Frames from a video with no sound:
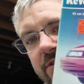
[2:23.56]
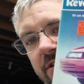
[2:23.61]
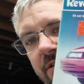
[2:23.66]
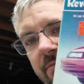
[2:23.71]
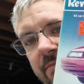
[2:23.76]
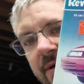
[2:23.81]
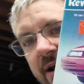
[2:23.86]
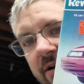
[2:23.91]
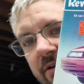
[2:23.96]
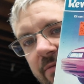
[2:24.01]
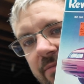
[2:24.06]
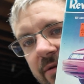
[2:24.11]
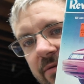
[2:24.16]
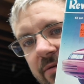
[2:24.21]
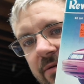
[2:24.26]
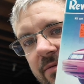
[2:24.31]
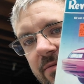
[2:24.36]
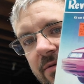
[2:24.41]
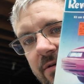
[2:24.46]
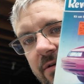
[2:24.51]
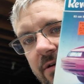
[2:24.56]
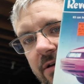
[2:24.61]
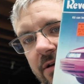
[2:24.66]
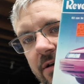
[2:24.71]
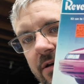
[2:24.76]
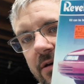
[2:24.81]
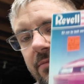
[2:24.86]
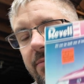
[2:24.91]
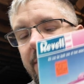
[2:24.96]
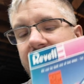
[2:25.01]
on the back would be
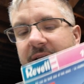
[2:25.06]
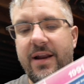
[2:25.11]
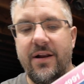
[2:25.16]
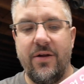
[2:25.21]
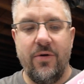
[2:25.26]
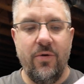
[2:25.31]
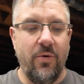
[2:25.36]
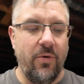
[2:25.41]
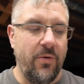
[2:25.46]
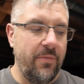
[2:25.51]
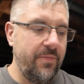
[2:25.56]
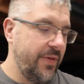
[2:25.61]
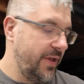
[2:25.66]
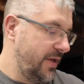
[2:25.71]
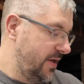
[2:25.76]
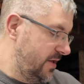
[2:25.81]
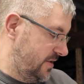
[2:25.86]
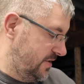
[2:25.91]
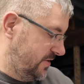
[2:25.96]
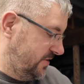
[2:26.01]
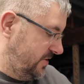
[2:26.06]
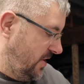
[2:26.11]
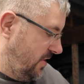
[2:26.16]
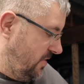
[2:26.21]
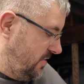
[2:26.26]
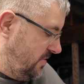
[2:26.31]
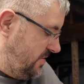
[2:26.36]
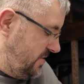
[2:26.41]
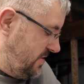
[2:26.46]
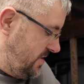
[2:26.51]
kind of cool.
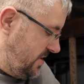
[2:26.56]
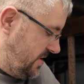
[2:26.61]
So